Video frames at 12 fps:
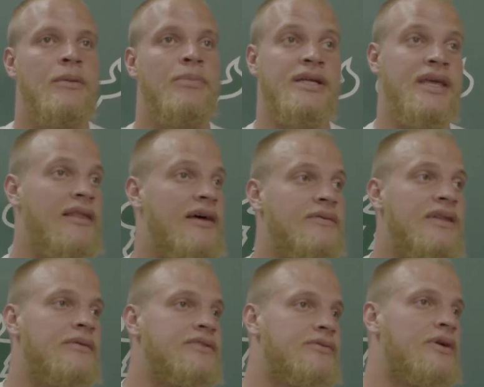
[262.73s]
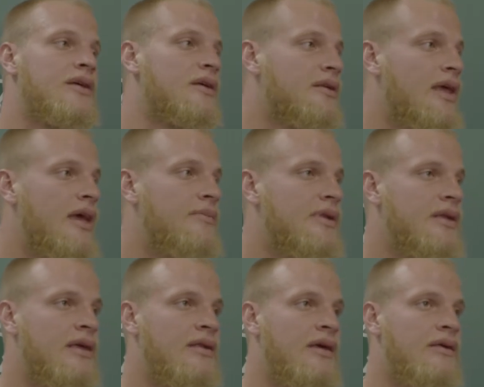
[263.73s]
But yeah, that was a really good game,
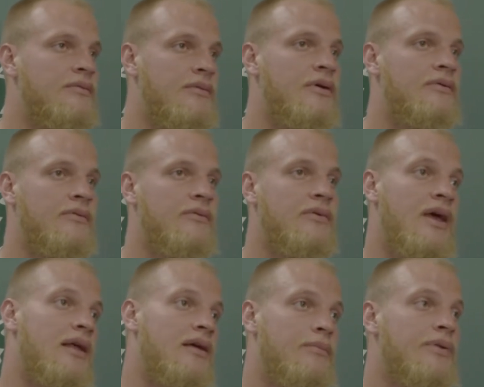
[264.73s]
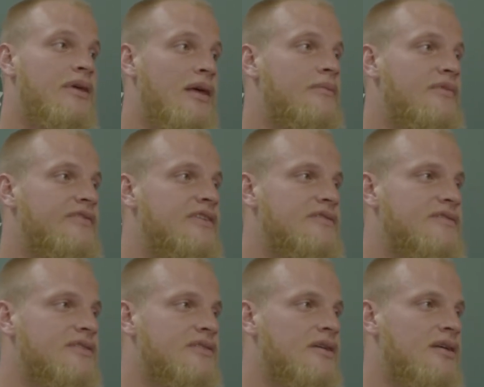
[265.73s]
and we had a complete game
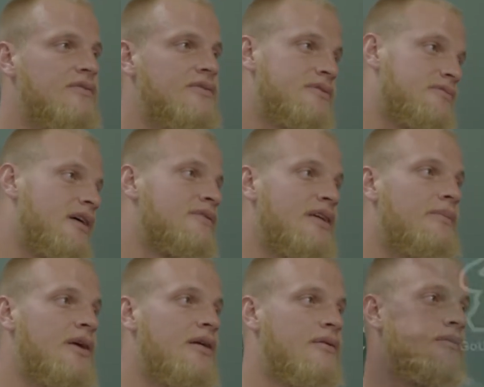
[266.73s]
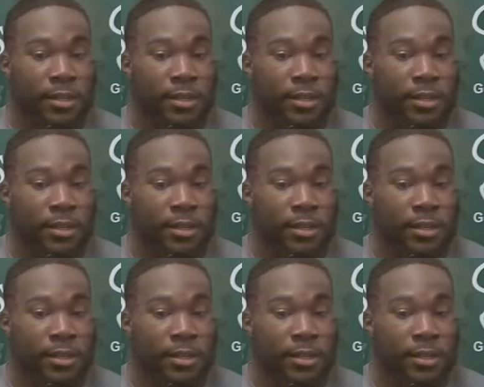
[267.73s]
defensively. So yeah, that was up there.